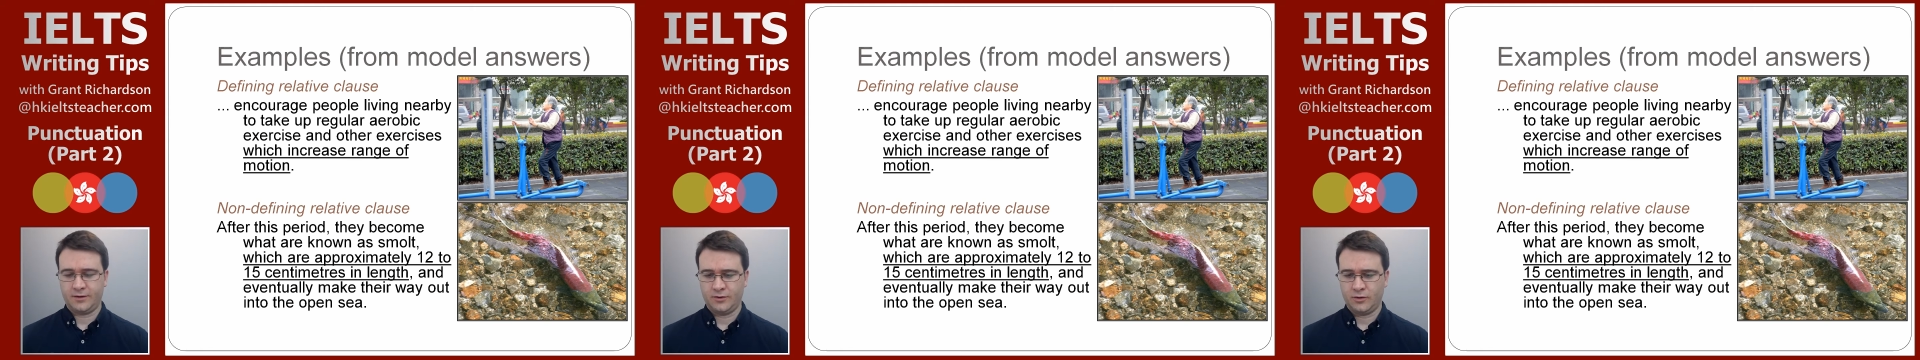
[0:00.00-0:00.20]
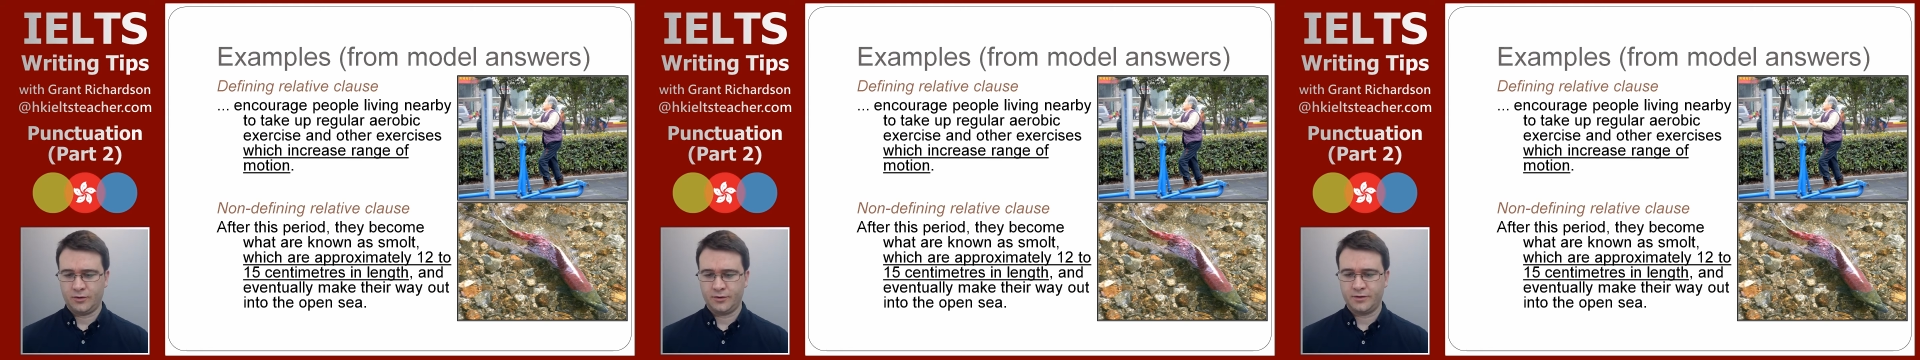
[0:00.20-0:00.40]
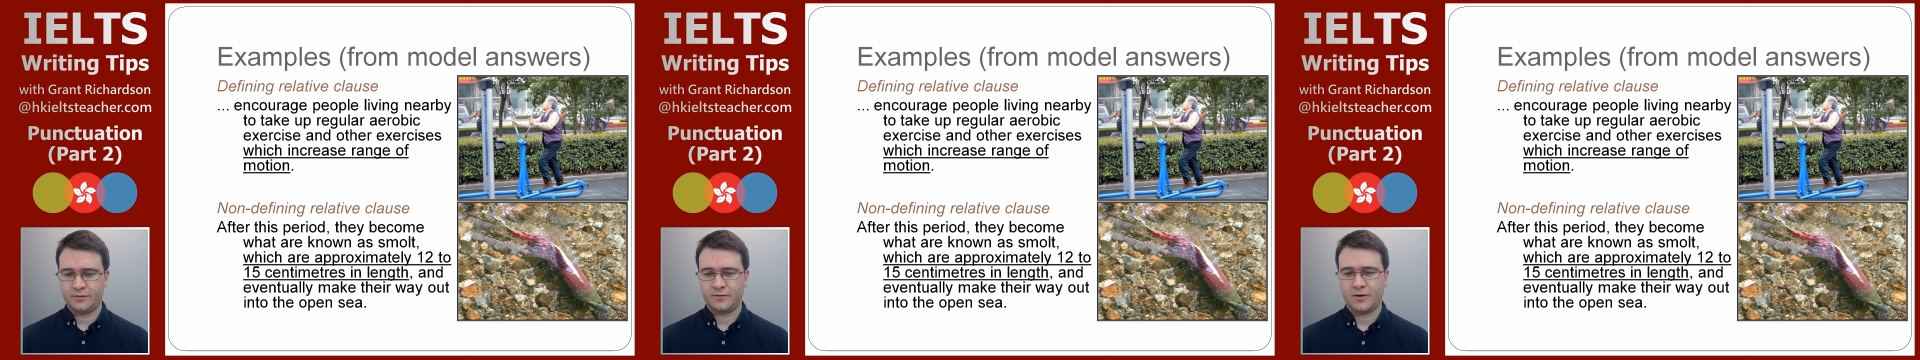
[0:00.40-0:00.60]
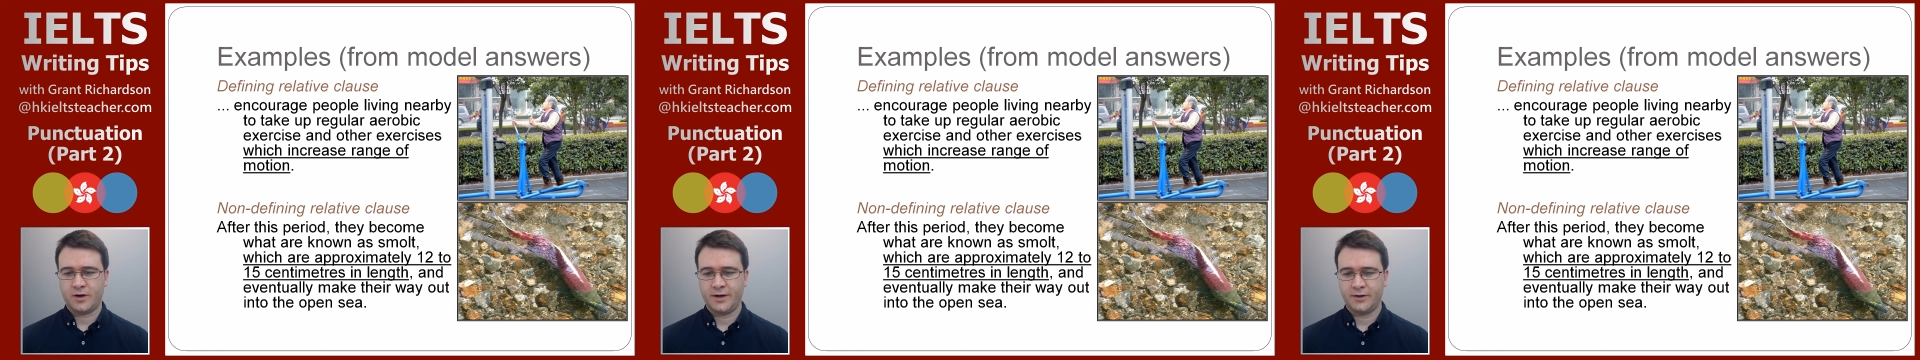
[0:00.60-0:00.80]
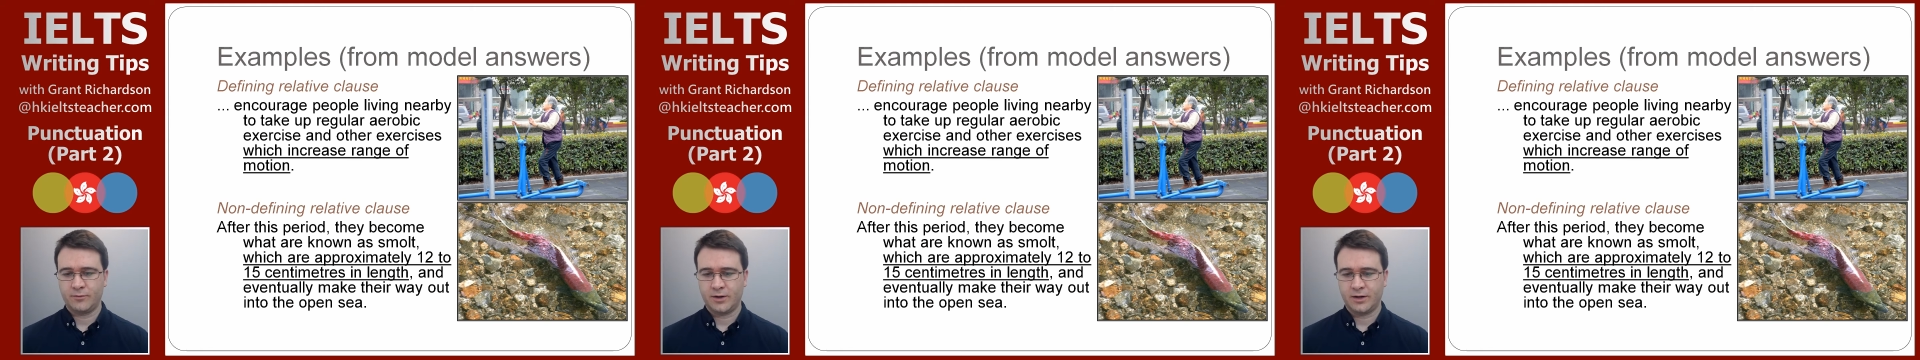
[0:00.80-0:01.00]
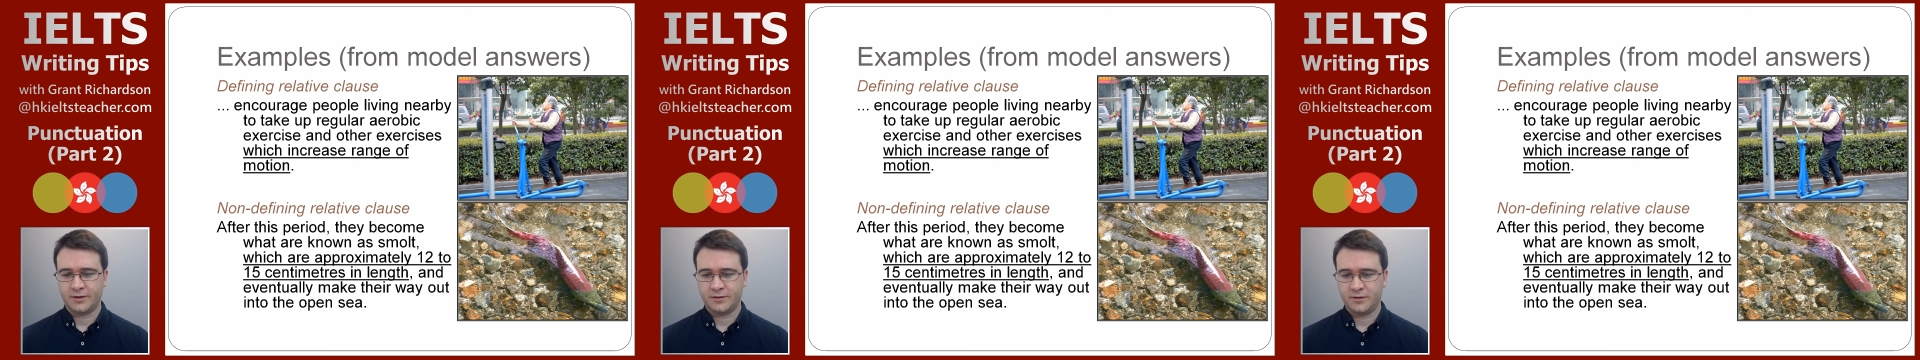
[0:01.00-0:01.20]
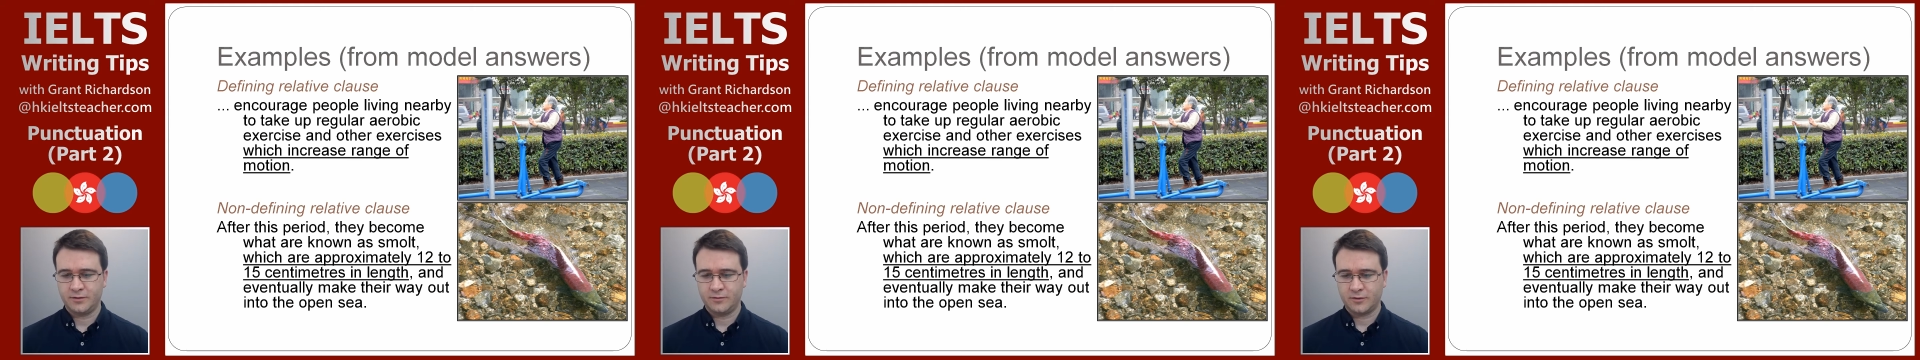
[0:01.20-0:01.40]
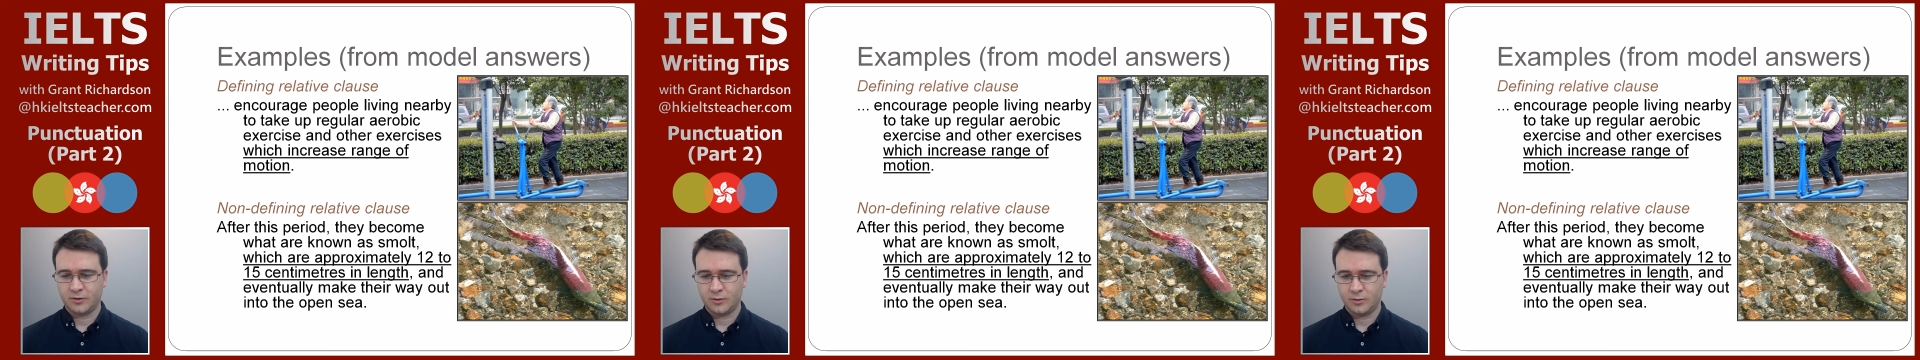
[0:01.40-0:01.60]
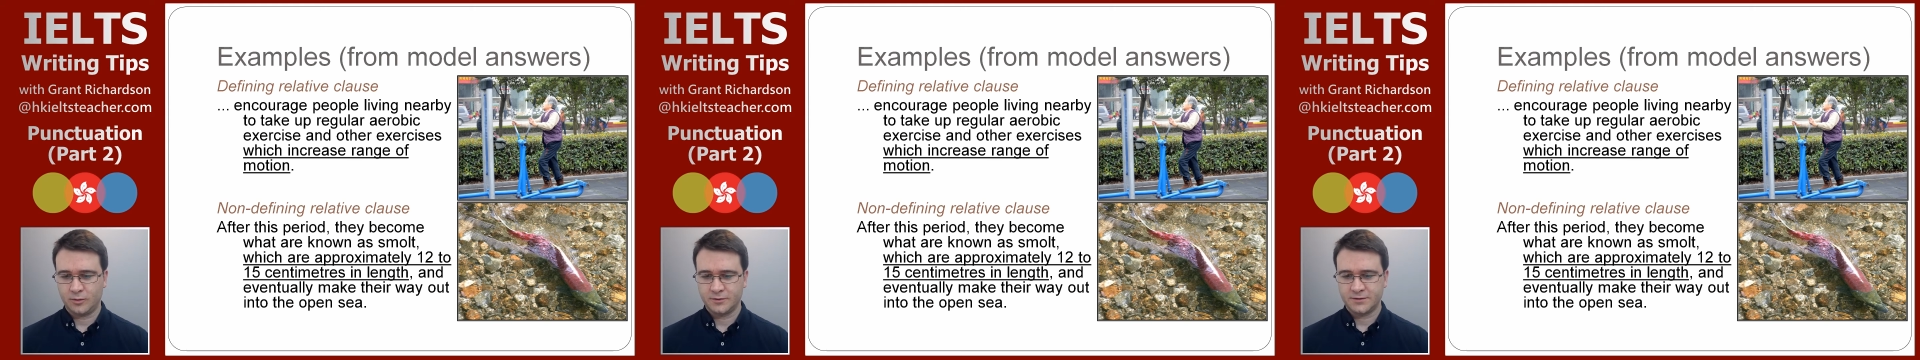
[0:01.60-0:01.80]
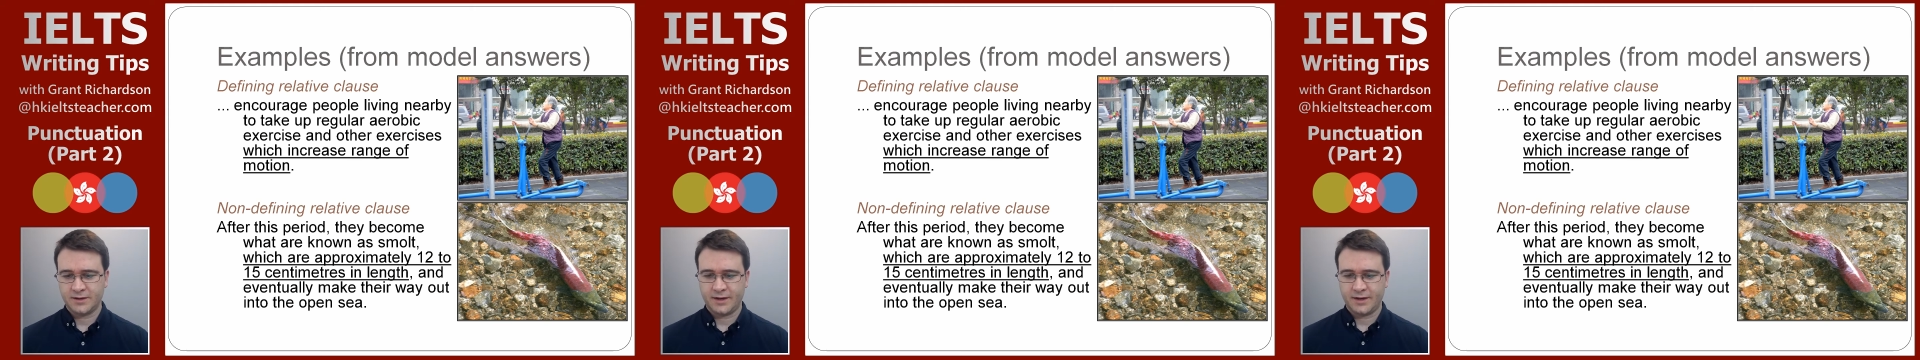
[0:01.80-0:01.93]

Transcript: non-defining relative clause